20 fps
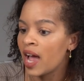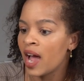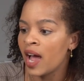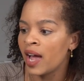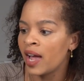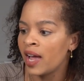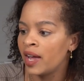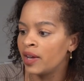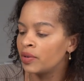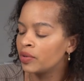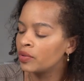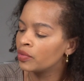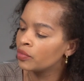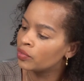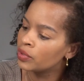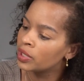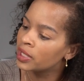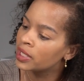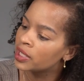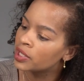I
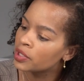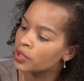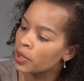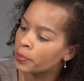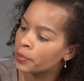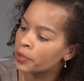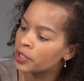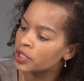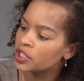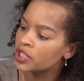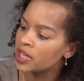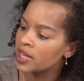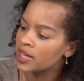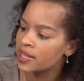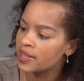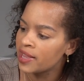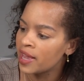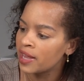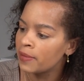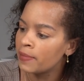really
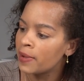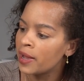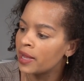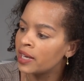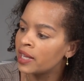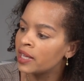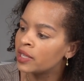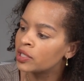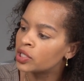appreciated that about it.